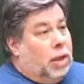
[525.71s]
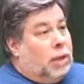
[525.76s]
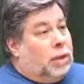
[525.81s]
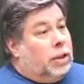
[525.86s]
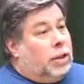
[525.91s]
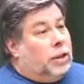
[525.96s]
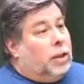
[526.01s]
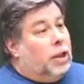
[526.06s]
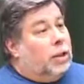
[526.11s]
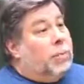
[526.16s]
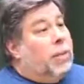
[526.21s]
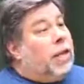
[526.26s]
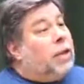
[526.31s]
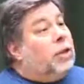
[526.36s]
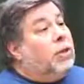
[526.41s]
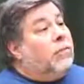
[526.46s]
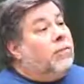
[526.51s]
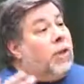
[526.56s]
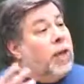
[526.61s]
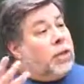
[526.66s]
decision
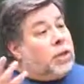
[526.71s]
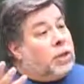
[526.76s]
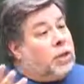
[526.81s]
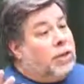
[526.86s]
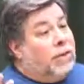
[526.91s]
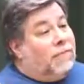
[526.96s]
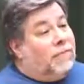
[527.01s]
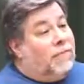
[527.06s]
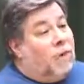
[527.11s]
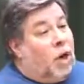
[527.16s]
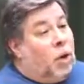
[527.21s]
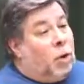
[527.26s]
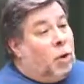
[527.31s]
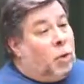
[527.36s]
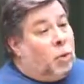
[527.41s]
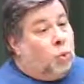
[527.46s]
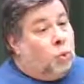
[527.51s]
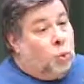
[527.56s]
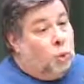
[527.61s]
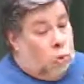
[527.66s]
making devices that
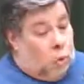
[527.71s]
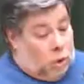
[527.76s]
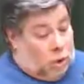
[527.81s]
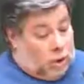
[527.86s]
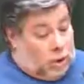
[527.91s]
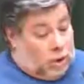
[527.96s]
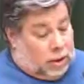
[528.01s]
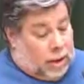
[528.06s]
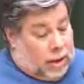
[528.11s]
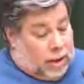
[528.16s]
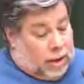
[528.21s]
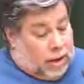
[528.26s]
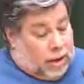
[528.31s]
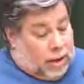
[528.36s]
follow rules.